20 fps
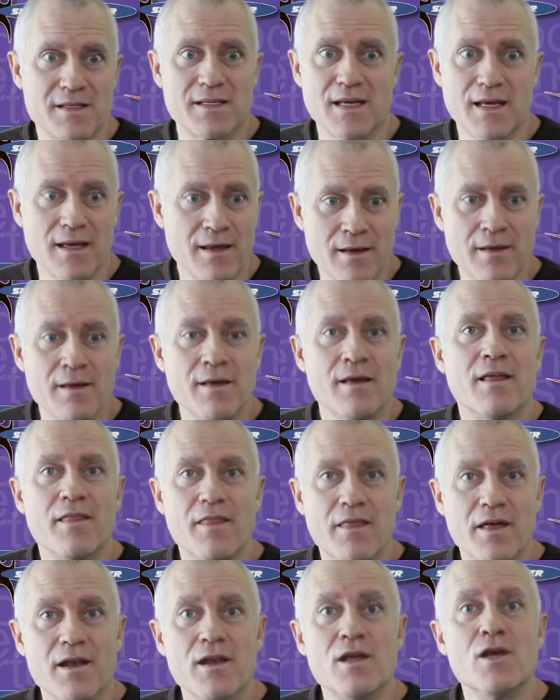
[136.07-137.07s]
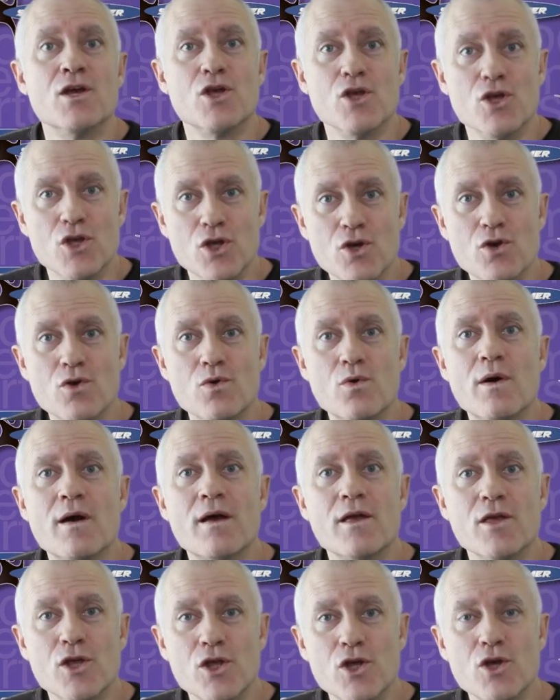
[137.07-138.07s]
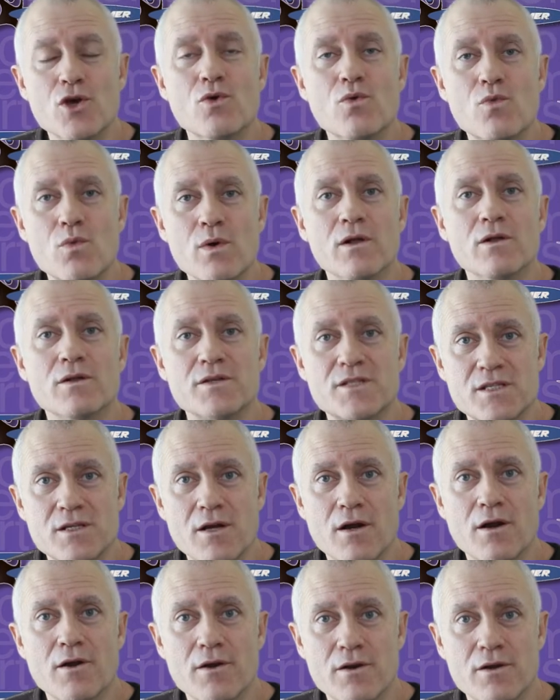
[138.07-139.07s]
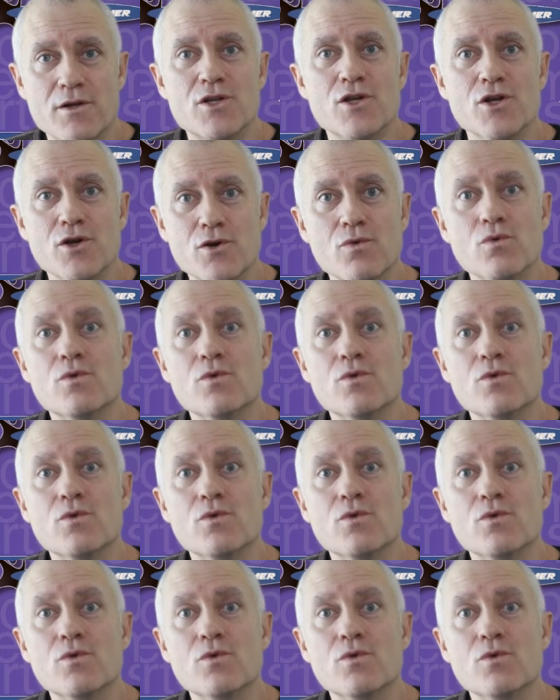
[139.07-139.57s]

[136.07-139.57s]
They say that you, you will start